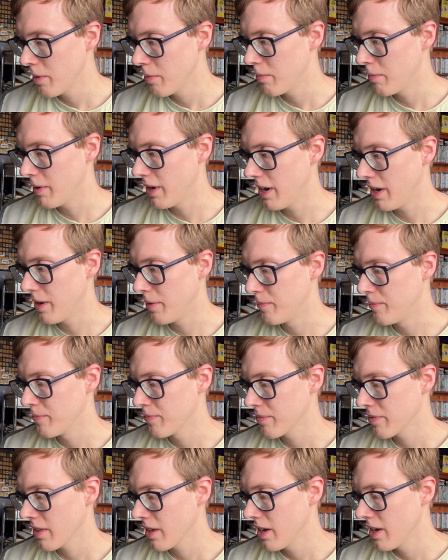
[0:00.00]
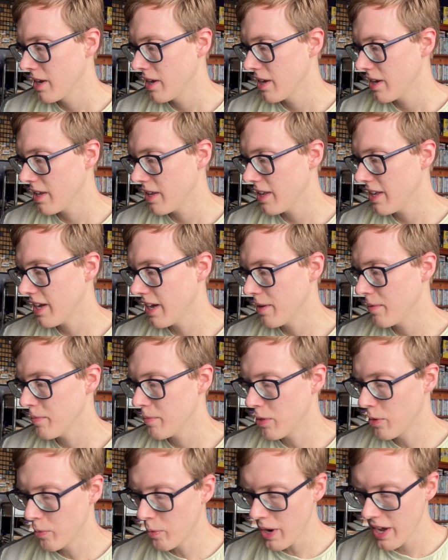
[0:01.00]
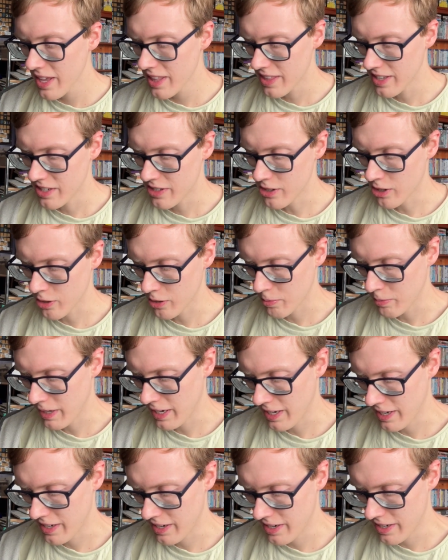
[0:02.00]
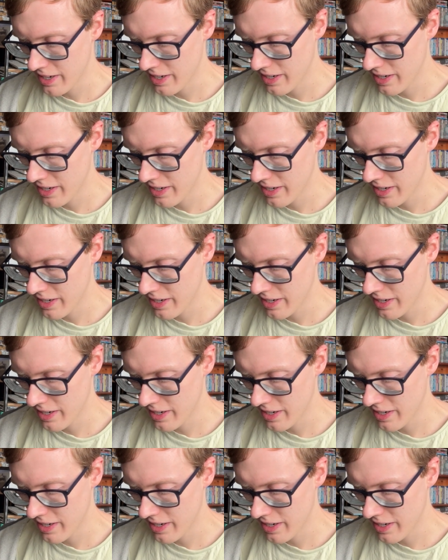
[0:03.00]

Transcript: But yeah, the way that Dogman